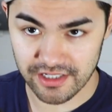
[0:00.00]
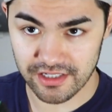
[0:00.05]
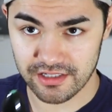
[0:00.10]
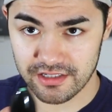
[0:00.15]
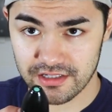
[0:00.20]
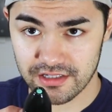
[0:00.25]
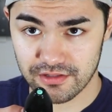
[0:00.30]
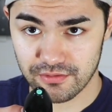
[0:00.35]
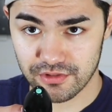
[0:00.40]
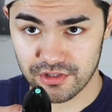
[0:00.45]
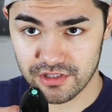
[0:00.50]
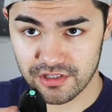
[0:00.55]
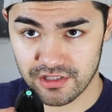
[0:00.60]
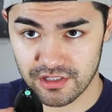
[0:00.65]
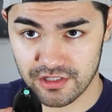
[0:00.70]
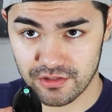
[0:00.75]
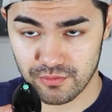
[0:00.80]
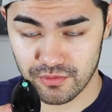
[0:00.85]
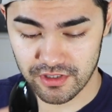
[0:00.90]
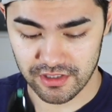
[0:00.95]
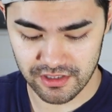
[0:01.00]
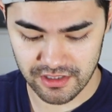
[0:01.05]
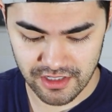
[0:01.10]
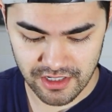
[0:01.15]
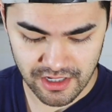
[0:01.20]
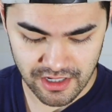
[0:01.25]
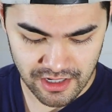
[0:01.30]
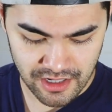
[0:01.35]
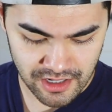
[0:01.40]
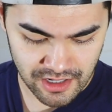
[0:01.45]
disc, which is this one,
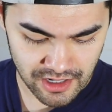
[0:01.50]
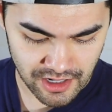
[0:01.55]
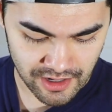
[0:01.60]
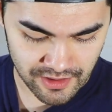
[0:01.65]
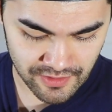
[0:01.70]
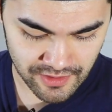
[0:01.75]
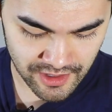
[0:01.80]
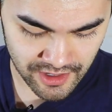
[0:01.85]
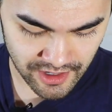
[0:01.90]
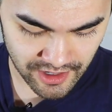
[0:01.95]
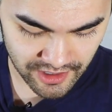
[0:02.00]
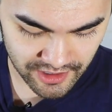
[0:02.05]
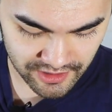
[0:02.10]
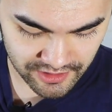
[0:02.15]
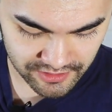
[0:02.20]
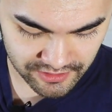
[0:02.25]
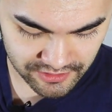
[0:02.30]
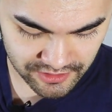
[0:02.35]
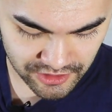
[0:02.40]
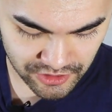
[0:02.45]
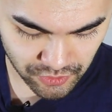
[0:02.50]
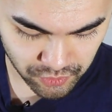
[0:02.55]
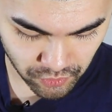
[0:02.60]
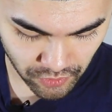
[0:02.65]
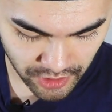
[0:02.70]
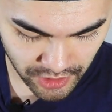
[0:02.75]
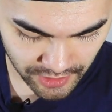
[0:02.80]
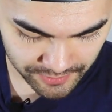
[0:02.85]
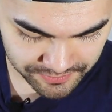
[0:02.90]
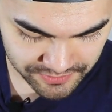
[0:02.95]
and then I
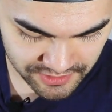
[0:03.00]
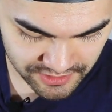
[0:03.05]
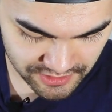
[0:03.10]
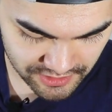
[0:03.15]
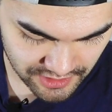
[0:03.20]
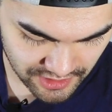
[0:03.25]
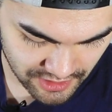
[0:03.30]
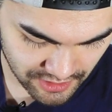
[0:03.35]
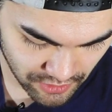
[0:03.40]
swapped